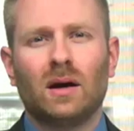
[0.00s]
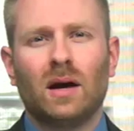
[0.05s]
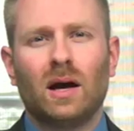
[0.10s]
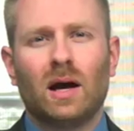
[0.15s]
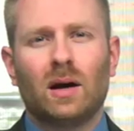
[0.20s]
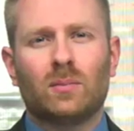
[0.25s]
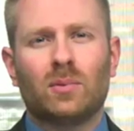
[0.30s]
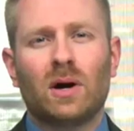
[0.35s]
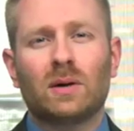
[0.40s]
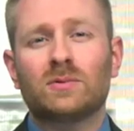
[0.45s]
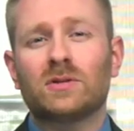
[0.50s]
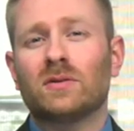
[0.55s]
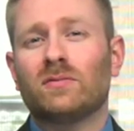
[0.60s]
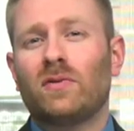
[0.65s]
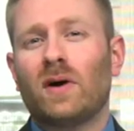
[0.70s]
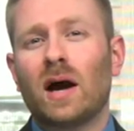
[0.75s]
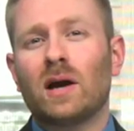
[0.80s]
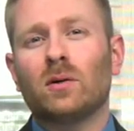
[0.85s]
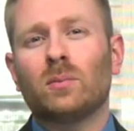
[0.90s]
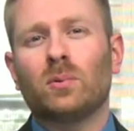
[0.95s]
And perhaps the
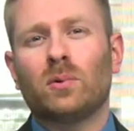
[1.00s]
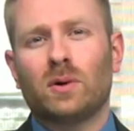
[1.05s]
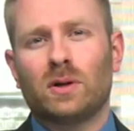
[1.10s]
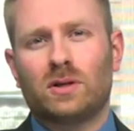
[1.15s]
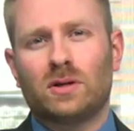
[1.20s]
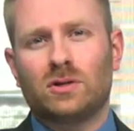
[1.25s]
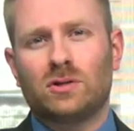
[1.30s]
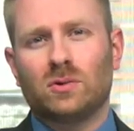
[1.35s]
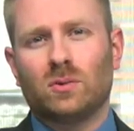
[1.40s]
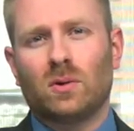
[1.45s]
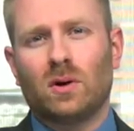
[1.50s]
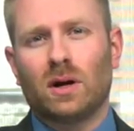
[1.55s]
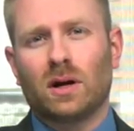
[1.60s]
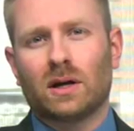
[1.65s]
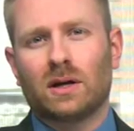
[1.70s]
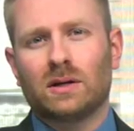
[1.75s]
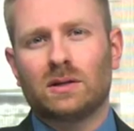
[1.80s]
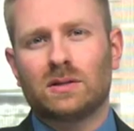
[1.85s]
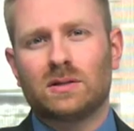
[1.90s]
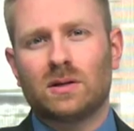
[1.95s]
final point that you want to
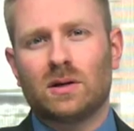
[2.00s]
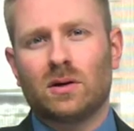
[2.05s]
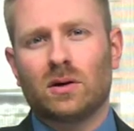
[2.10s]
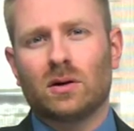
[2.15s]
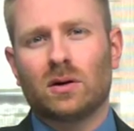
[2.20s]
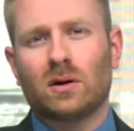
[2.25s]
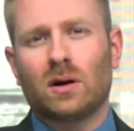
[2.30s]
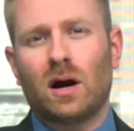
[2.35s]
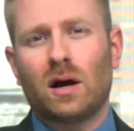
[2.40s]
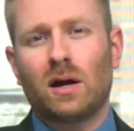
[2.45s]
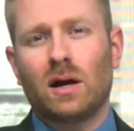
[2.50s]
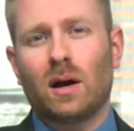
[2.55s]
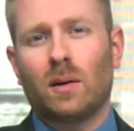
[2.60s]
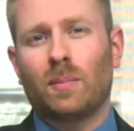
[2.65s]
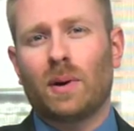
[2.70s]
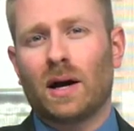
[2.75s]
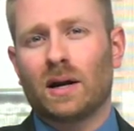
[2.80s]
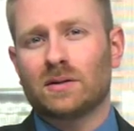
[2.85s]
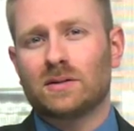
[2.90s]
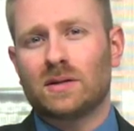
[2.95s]
consider
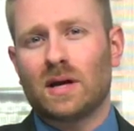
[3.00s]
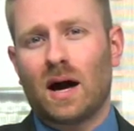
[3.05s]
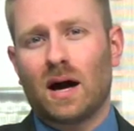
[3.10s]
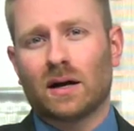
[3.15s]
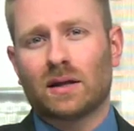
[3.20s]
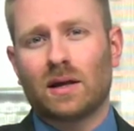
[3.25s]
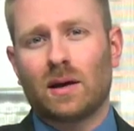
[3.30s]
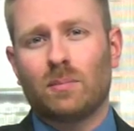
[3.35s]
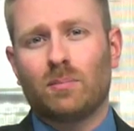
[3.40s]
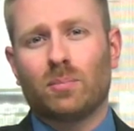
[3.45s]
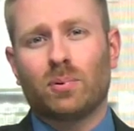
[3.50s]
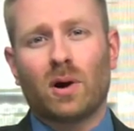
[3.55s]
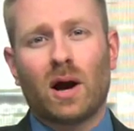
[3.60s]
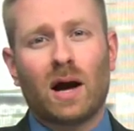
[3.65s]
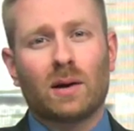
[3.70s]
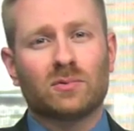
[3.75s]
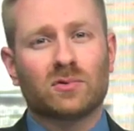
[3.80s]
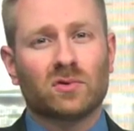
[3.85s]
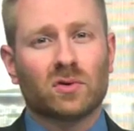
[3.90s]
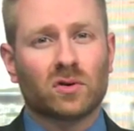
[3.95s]
about a stock that
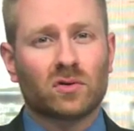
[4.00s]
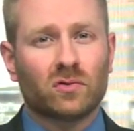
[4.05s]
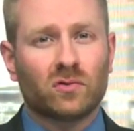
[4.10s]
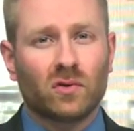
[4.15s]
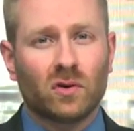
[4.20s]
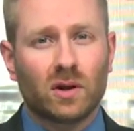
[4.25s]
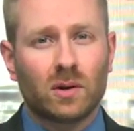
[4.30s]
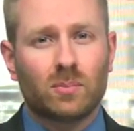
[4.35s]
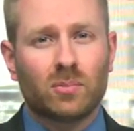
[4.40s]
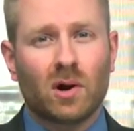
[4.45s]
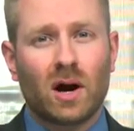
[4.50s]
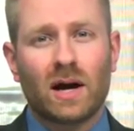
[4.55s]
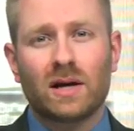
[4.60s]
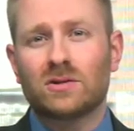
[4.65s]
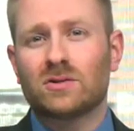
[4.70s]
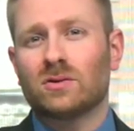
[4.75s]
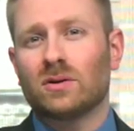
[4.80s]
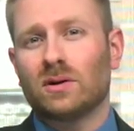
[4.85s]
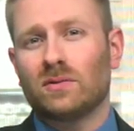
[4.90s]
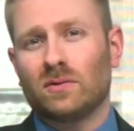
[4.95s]
perhaps looks fully
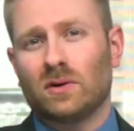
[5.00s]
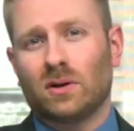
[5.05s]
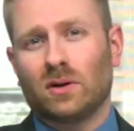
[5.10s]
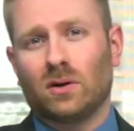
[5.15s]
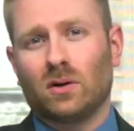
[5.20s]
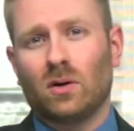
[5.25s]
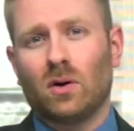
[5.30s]
priced or even a little